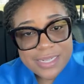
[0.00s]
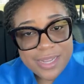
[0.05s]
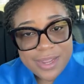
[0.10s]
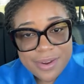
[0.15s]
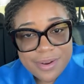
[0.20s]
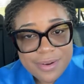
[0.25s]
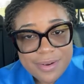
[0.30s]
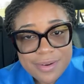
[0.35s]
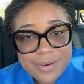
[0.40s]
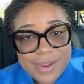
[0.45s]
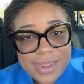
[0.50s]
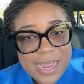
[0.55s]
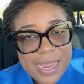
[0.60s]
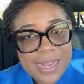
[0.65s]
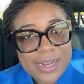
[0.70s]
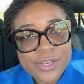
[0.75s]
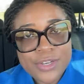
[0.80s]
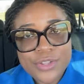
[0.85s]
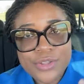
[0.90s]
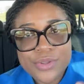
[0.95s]
here
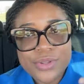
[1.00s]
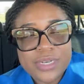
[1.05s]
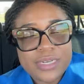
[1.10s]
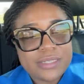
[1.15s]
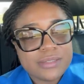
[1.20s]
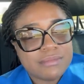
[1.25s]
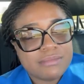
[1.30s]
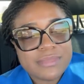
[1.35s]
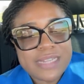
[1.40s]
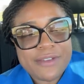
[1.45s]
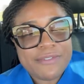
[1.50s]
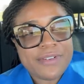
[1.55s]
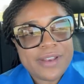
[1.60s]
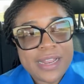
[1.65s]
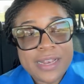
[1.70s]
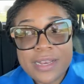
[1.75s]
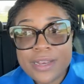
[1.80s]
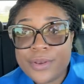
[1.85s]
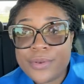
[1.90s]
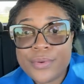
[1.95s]
and you
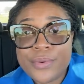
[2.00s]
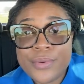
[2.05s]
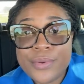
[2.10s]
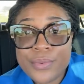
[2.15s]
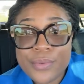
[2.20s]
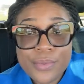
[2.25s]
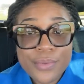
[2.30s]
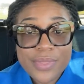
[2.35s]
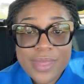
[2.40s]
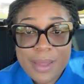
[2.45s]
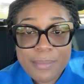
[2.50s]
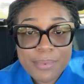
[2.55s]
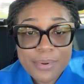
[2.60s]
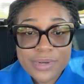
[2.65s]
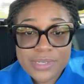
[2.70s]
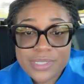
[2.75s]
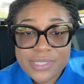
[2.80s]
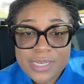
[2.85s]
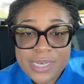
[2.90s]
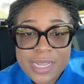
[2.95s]
definitely don't know who that
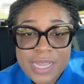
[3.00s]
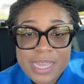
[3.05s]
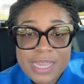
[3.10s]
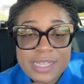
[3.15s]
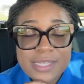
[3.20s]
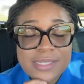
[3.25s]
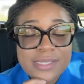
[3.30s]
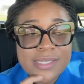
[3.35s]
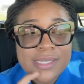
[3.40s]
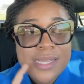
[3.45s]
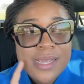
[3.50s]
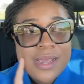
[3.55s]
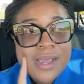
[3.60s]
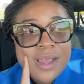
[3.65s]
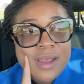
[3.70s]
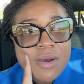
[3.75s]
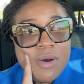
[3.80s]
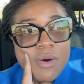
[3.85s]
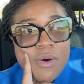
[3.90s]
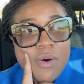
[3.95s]
person is
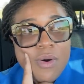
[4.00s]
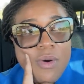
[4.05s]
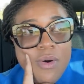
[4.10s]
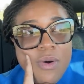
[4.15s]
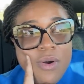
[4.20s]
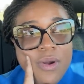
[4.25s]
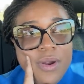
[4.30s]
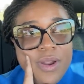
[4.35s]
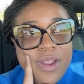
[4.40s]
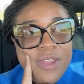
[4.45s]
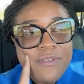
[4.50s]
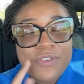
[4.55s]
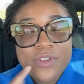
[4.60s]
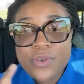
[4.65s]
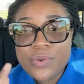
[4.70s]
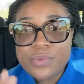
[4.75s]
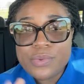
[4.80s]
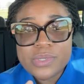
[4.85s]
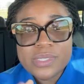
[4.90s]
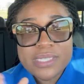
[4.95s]
Or if
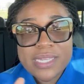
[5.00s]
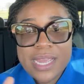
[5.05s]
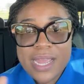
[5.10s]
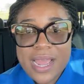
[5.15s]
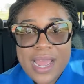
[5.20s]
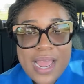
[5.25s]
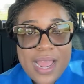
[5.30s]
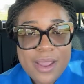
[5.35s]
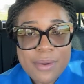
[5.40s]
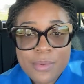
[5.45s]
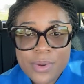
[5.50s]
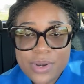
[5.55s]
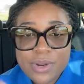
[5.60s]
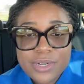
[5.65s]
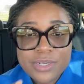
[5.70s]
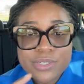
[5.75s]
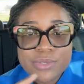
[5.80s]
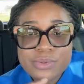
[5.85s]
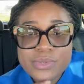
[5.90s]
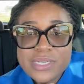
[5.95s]
you do say hi one
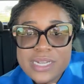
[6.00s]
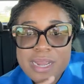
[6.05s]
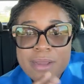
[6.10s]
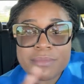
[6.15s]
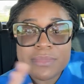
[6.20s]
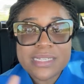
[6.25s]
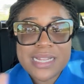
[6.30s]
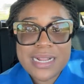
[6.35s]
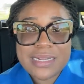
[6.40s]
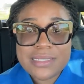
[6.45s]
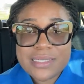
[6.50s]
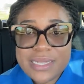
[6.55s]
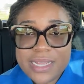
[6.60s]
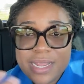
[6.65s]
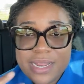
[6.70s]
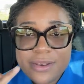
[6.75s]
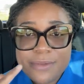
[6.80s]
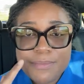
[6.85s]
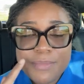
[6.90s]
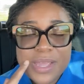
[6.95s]
or two times, that's
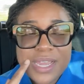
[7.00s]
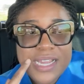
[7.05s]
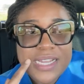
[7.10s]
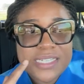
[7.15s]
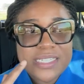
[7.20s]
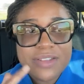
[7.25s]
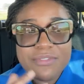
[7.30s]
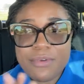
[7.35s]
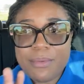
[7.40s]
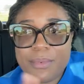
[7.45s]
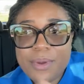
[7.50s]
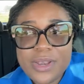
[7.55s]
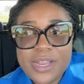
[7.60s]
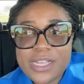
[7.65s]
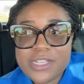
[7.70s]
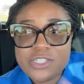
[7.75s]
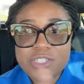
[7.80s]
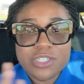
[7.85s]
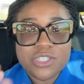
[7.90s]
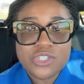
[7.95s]
it, because
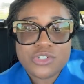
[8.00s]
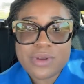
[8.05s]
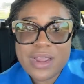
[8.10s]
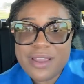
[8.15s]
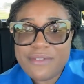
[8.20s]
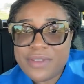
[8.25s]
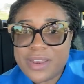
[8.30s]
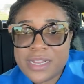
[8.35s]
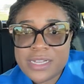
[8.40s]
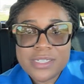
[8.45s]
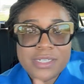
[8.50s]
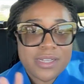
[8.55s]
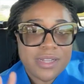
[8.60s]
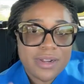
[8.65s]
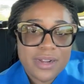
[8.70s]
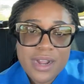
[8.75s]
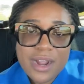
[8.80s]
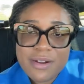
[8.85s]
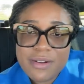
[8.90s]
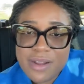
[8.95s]
everybody is just driving into
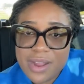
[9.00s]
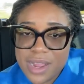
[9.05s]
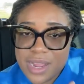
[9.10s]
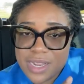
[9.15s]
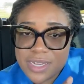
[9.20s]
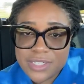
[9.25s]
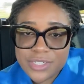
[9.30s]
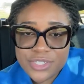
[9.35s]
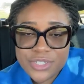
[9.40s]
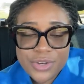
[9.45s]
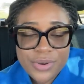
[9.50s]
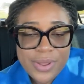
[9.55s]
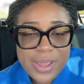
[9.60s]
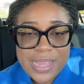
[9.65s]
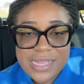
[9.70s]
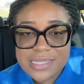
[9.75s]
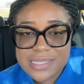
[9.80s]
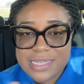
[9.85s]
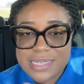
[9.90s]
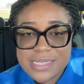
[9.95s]
their garage, you know,
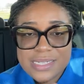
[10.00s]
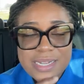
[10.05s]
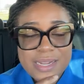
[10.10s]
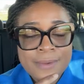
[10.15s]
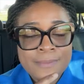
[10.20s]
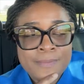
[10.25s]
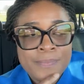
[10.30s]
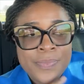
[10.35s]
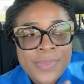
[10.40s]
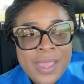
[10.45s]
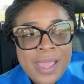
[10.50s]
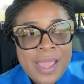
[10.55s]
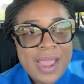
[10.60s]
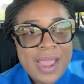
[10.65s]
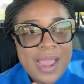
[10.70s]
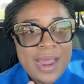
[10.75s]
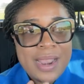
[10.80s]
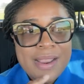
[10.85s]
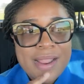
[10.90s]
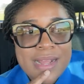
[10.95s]
exiting,
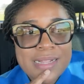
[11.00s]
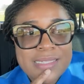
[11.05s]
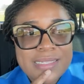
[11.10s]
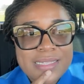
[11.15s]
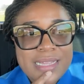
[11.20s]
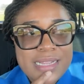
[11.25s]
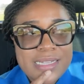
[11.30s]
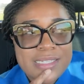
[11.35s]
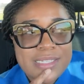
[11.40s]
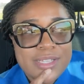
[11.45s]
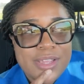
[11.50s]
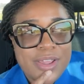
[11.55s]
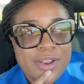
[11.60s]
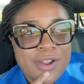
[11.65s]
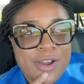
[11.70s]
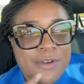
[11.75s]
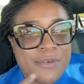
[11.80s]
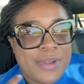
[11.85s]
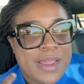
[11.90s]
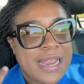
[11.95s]
and that's it. So you're
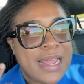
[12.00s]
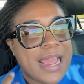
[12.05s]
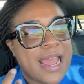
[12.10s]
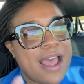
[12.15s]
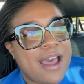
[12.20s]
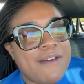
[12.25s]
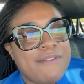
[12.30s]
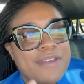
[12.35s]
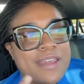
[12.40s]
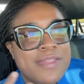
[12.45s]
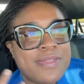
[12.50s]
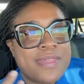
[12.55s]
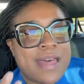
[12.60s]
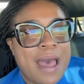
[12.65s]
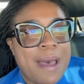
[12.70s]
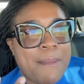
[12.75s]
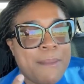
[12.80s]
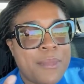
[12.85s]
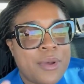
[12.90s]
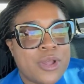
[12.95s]
not really having
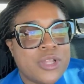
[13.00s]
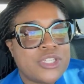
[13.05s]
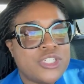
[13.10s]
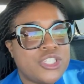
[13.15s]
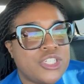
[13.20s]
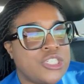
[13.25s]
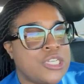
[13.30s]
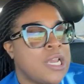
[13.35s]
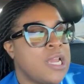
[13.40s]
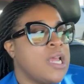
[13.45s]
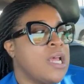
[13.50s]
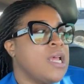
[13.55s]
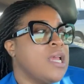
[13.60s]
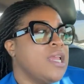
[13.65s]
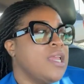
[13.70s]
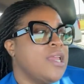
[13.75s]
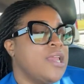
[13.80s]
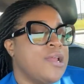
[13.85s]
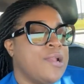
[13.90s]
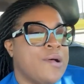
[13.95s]
that much,
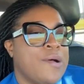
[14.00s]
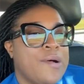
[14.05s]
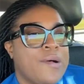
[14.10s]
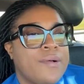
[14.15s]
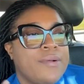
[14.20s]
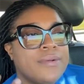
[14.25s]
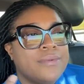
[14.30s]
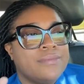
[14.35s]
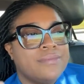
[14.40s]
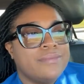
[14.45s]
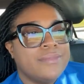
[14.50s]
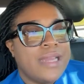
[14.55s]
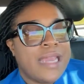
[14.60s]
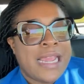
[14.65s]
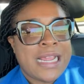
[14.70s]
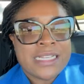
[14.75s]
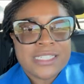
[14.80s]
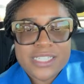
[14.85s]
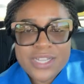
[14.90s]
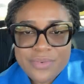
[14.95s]
you know,
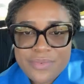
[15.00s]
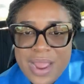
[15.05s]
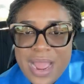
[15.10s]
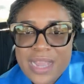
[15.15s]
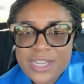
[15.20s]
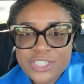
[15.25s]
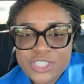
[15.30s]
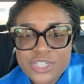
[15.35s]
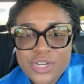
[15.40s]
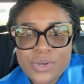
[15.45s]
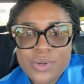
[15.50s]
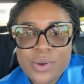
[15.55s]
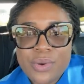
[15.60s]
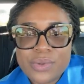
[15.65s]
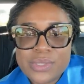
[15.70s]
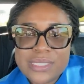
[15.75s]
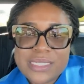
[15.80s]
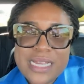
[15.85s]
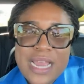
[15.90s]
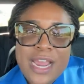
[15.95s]
interaction
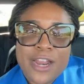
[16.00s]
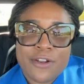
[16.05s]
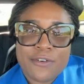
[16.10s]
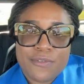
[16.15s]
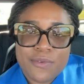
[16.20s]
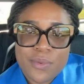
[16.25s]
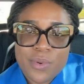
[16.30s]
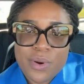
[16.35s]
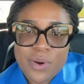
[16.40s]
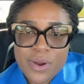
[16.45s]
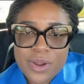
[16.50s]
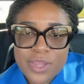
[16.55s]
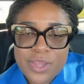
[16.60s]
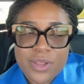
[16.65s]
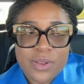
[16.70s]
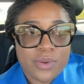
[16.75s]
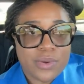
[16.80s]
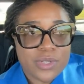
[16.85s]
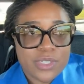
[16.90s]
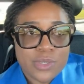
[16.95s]
outside of work.
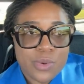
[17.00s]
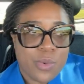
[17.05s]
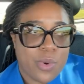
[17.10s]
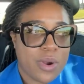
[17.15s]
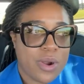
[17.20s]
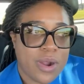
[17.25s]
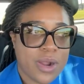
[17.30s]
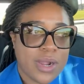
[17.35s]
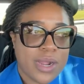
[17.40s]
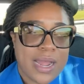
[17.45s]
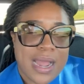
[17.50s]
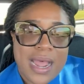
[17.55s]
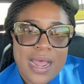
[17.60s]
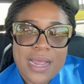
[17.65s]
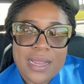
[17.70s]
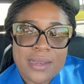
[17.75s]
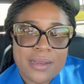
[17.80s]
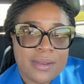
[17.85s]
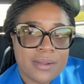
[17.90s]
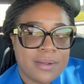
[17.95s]
You'll go to work
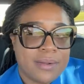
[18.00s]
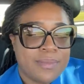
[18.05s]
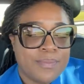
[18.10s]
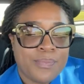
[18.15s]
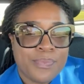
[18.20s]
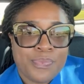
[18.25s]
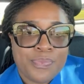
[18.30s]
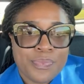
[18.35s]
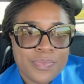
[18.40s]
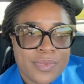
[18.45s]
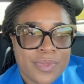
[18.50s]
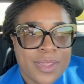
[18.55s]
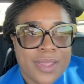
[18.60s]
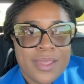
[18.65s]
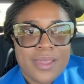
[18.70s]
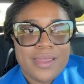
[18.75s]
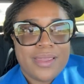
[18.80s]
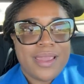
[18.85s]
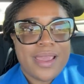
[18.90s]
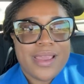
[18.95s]
and
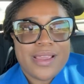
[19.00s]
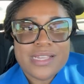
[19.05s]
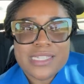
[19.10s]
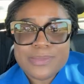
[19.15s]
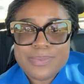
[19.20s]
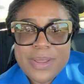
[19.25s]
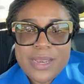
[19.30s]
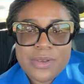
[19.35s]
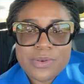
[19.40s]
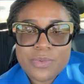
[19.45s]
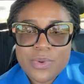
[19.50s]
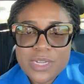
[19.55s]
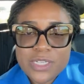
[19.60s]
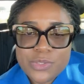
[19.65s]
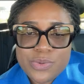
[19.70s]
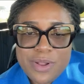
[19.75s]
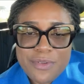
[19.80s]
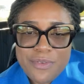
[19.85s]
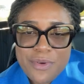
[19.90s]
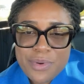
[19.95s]
you spend
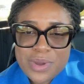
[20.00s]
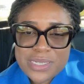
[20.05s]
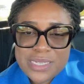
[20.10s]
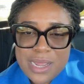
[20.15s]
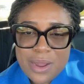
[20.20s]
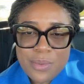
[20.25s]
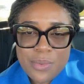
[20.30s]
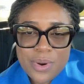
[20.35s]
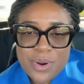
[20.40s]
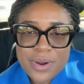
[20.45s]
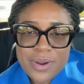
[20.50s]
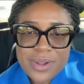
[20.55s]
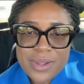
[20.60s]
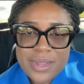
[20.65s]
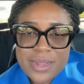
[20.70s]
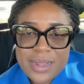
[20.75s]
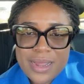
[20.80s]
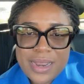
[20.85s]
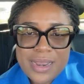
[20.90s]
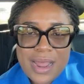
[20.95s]
what, 12 hours at
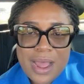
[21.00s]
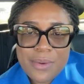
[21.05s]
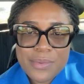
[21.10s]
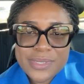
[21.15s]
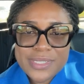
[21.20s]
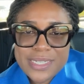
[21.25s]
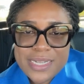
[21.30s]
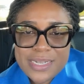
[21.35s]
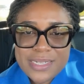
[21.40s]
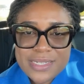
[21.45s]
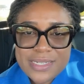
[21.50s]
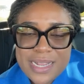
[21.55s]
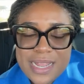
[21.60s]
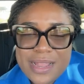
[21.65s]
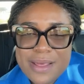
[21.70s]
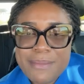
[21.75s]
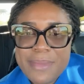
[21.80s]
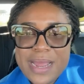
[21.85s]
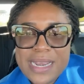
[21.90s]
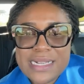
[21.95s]
work, and that was it.
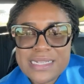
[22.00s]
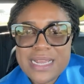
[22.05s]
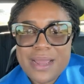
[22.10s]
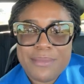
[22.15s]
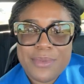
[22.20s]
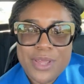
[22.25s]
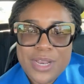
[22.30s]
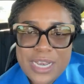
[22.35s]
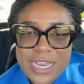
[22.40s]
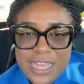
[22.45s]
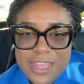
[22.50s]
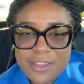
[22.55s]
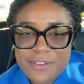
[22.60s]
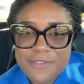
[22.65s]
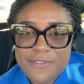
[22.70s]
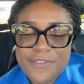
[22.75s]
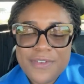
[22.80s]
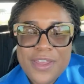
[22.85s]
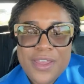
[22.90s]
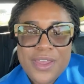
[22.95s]
And then by the time you
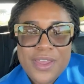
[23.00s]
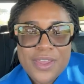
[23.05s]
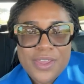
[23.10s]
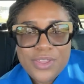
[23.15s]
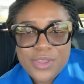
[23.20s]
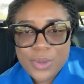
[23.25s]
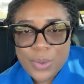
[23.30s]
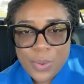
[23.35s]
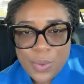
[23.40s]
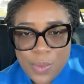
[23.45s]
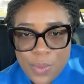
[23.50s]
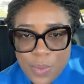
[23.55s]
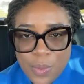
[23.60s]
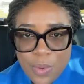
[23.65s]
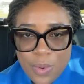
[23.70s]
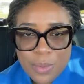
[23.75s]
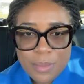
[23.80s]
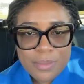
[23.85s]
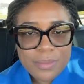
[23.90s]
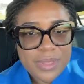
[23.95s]
leave, you go
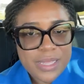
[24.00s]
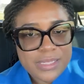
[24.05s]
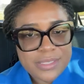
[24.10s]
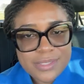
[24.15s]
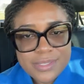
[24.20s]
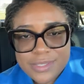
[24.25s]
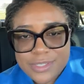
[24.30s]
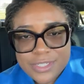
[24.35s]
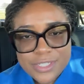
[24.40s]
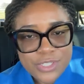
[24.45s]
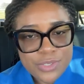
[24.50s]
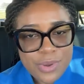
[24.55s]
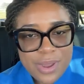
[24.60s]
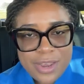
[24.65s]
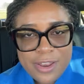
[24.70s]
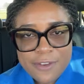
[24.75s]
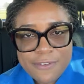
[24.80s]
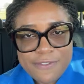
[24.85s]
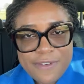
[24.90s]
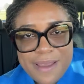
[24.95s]
home, it's just you
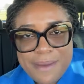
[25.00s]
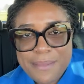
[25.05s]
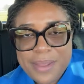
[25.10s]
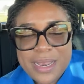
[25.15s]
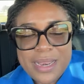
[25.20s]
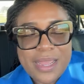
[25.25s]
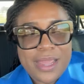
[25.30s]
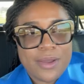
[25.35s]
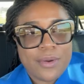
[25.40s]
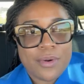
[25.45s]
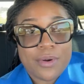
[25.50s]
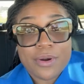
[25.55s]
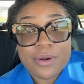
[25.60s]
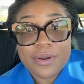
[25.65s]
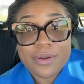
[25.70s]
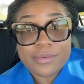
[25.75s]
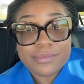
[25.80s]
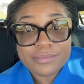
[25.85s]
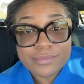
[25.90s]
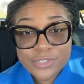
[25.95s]
and your family,
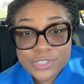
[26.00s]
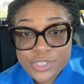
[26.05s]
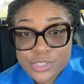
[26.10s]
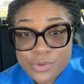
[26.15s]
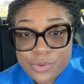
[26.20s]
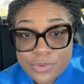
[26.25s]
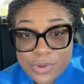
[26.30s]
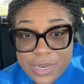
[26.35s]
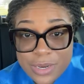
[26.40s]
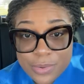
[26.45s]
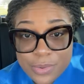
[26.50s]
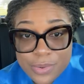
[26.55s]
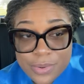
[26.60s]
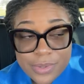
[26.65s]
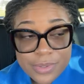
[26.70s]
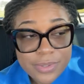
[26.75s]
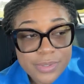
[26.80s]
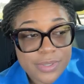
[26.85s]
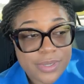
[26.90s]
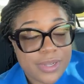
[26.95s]
or just you
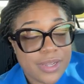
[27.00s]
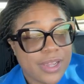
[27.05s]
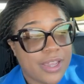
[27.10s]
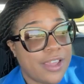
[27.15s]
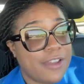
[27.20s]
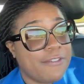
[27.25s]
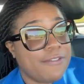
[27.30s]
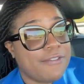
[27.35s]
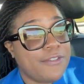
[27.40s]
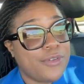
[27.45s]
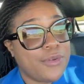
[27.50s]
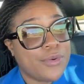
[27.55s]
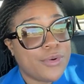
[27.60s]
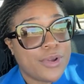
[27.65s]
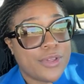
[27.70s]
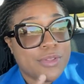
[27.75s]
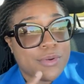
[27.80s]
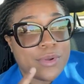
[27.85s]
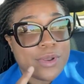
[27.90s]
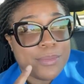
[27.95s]
alone if
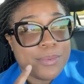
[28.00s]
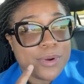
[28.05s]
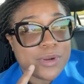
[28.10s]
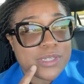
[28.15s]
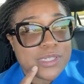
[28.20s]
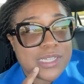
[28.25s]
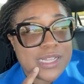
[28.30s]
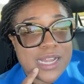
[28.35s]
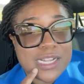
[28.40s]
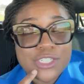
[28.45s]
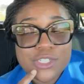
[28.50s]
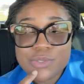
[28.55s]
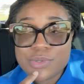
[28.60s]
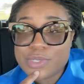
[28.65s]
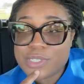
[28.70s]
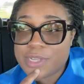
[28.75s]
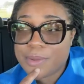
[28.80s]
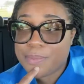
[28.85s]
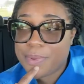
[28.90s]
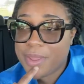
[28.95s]
you're the only person that
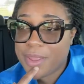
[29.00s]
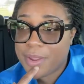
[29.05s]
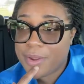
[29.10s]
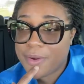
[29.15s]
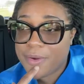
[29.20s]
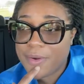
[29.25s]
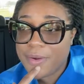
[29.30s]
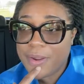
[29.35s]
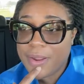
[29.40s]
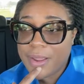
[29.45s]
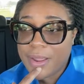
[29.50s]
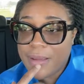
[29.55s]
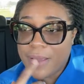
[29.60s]
shows up here.